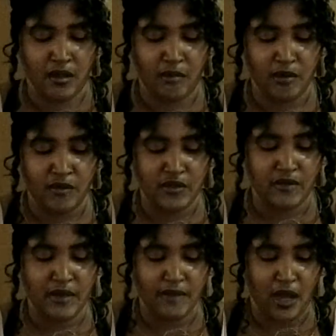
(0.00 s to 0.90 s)
proves
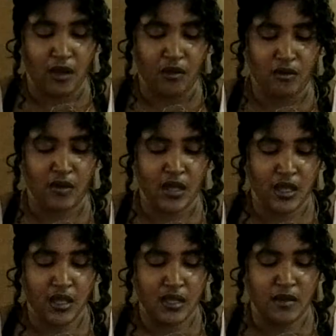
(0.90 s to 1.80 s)
to me my own
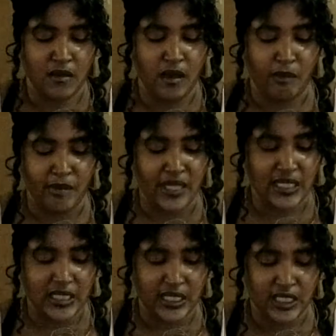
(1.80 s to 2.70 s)

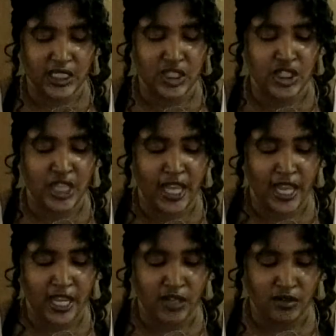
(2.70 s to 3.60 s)
ability to
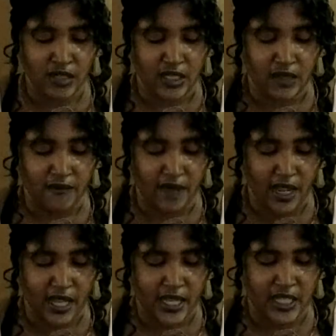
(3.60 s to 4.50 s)
channel the
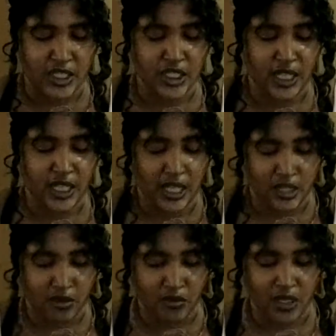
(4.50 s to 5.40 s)
divine and
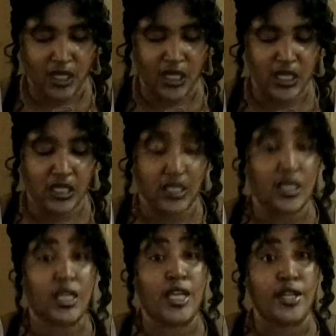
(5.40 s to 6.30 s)
channel healing
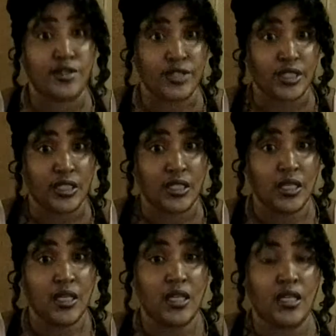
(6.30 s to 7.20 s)
energy
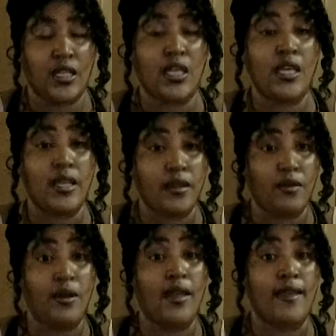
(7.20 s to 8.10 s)
and heal
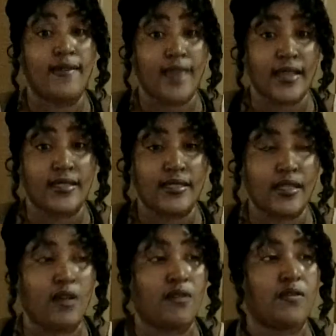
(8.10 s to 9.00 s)

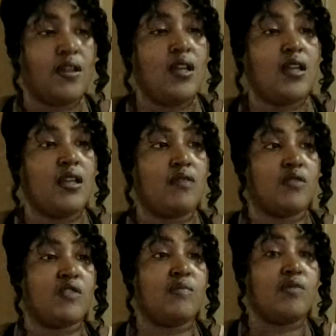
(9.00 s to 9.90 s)
thyself. It
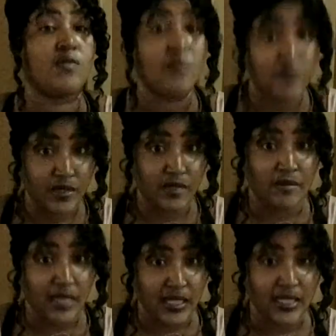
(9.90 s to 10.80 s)
was proof to
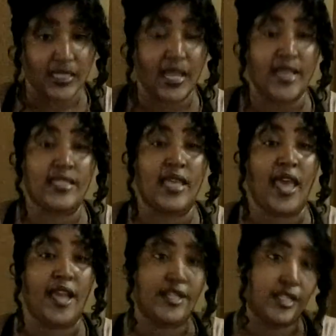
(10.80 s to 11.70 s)
me because I had to
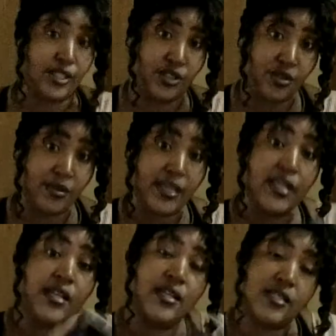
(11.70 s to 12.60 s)
actually do it
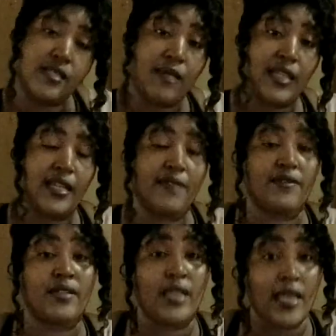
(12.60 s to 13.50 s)
to my left
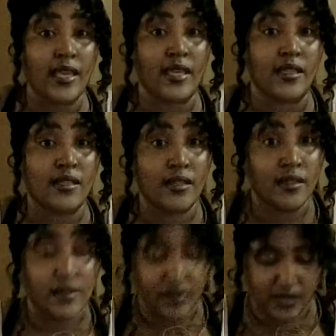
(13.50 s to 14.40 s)
leg.
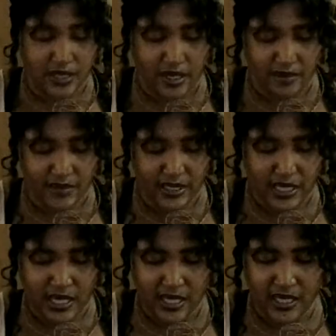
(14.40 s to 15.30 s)
You see what I'm
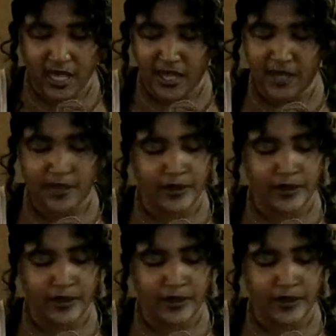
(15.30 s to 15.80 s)
saying? Like,